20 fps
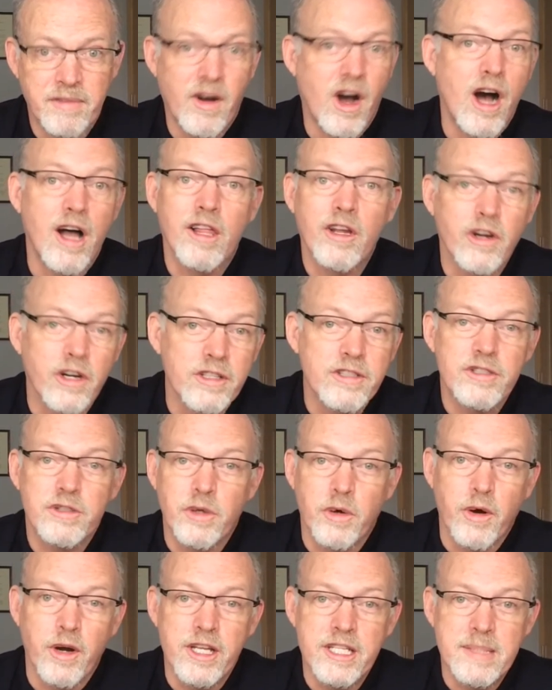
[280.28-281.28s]
We've all heard
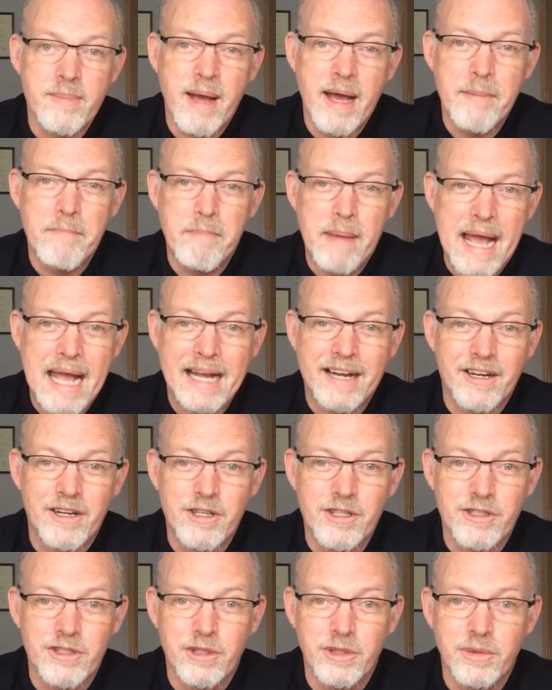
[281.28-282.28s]
stories about
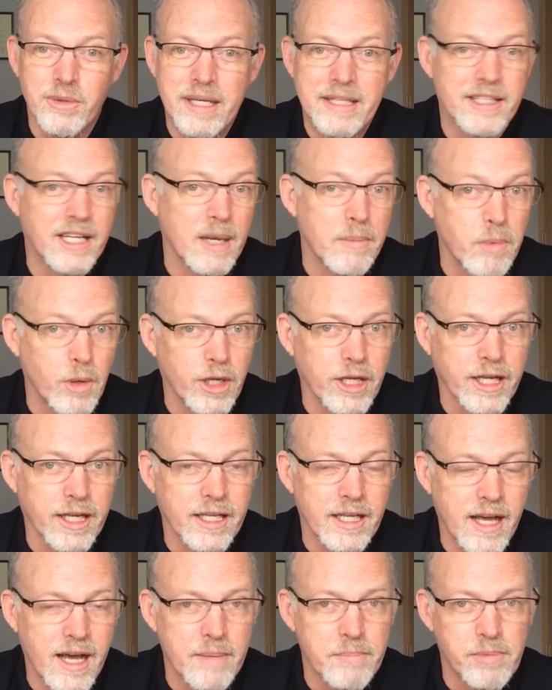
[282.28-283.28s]
bankers who ended up
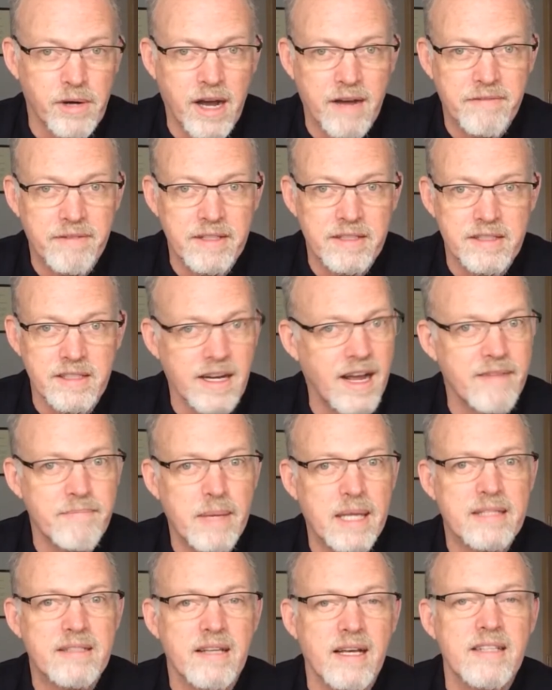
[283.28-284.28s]
working in nonprofits, and
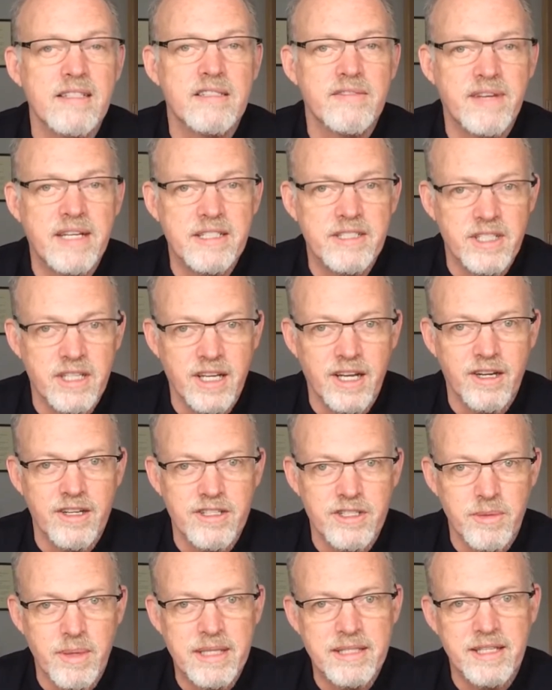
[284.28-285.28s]
I've met tons of
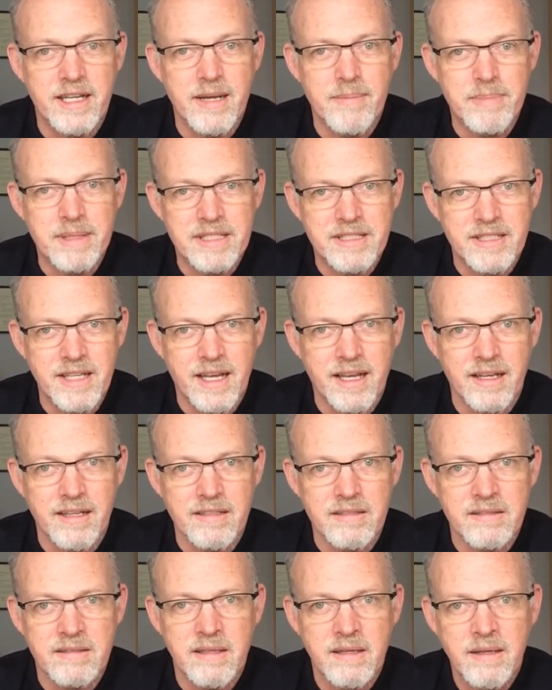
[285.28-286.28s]
engineers who ended up in
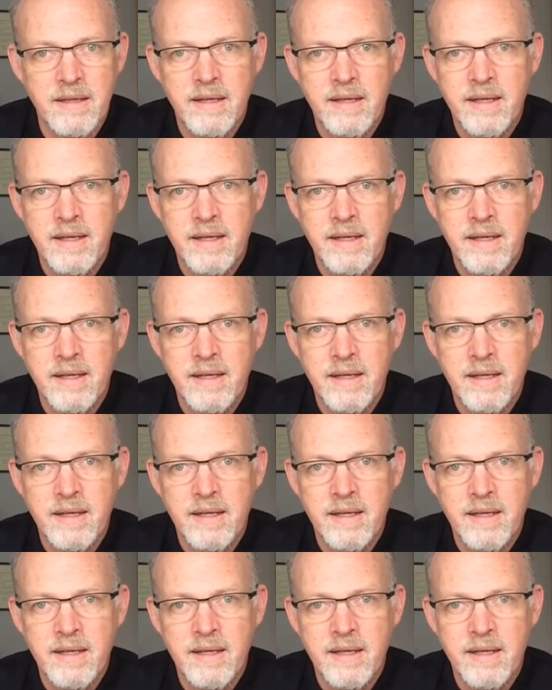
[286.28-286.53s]
sales.